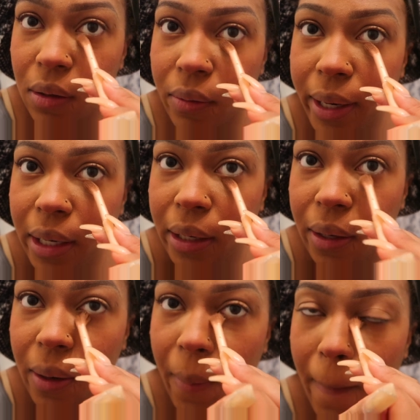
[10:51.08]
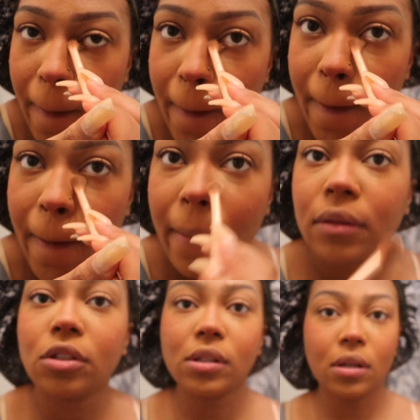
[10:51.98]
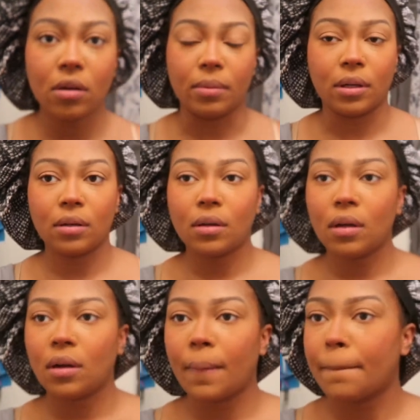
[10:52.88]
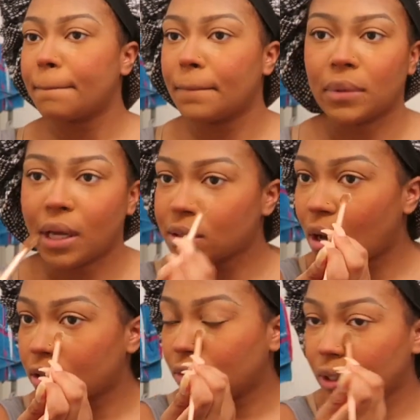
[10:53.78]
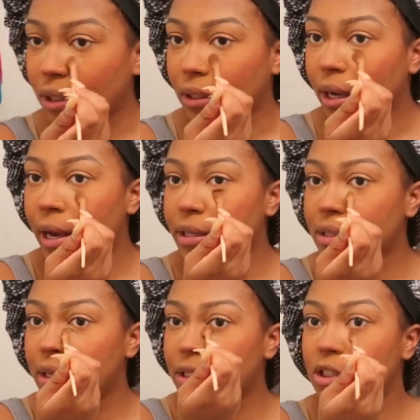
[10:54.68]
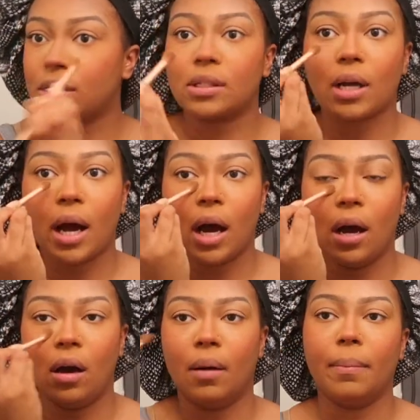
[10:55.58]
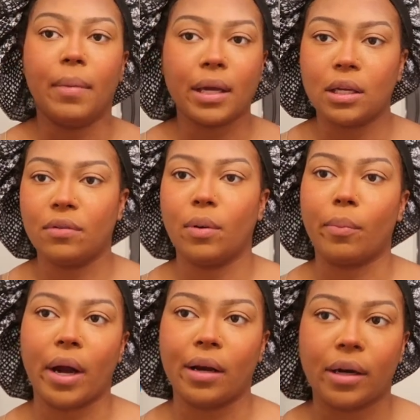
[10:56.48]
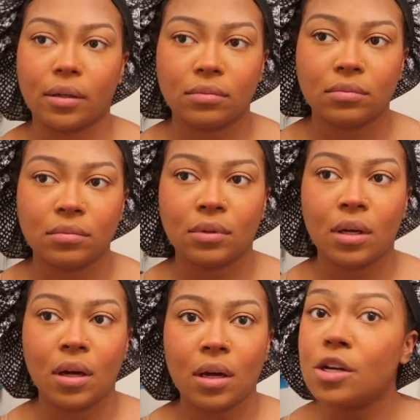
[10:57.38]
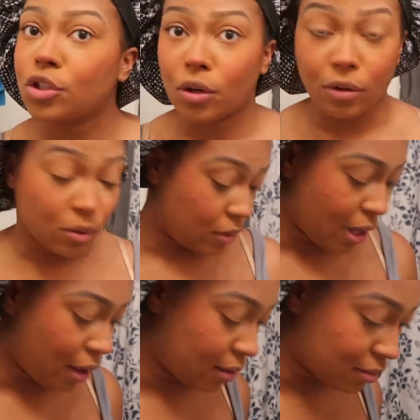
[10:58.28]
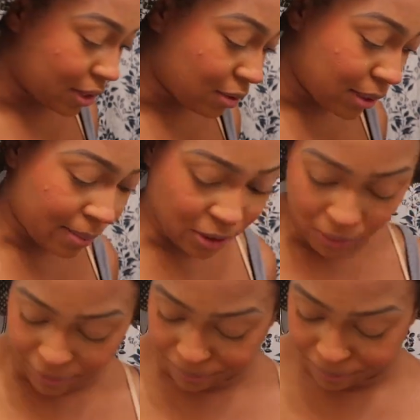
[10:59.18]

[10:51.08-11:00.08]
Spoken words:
right here. Just a little bit. That's all you need. And it's gonna just make it even brighter. So yeah, that's what I be doing.